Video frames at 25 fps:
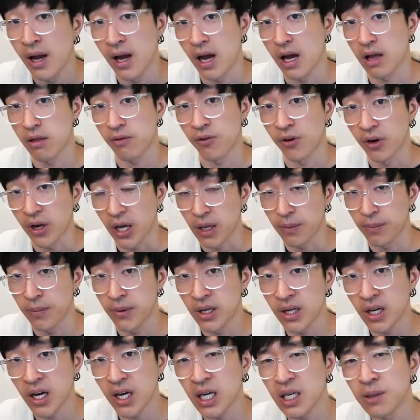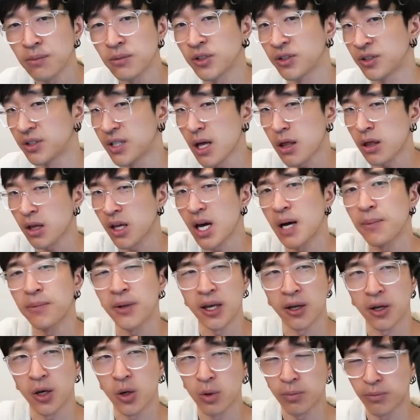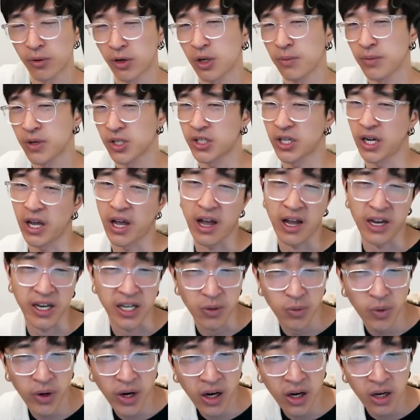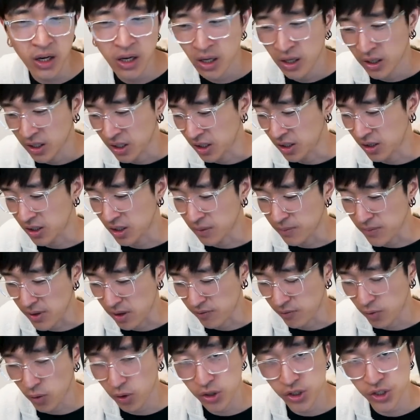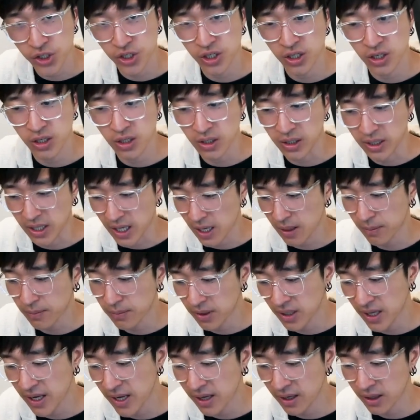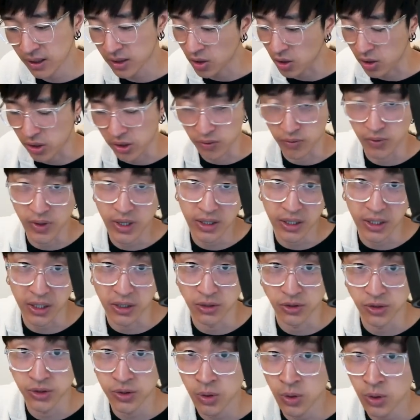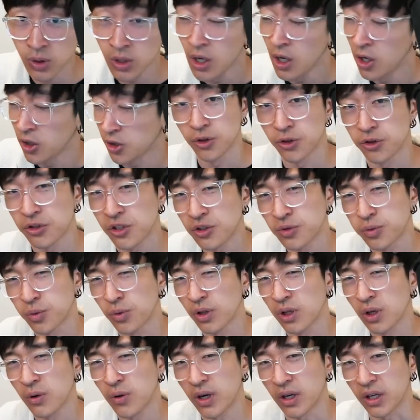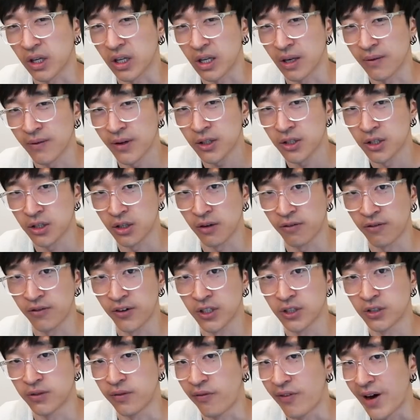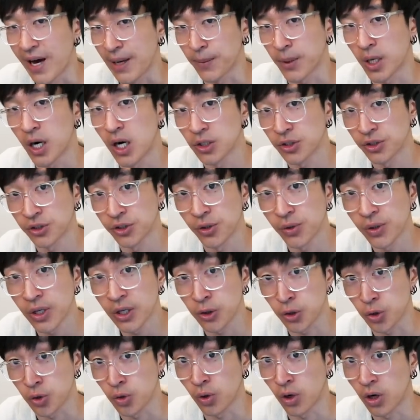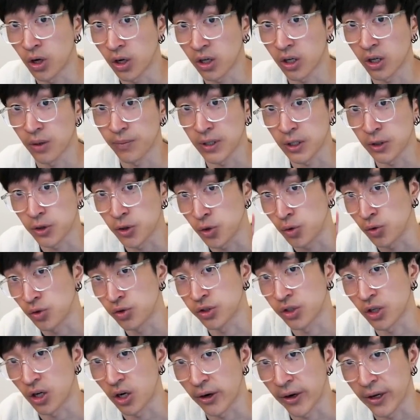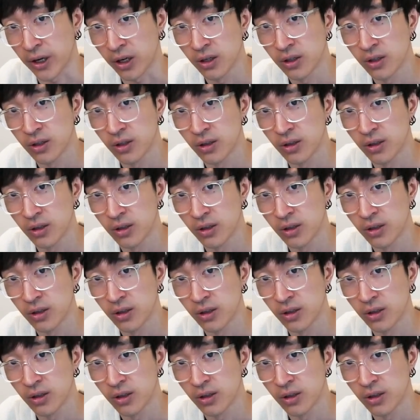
As for AP items, Deathcap can go pretty much anywhere, either Misfortune, Gangplank, or Aurelian Soul. You just really want to give it to the first 5-cost unit you are going to be 2-starring.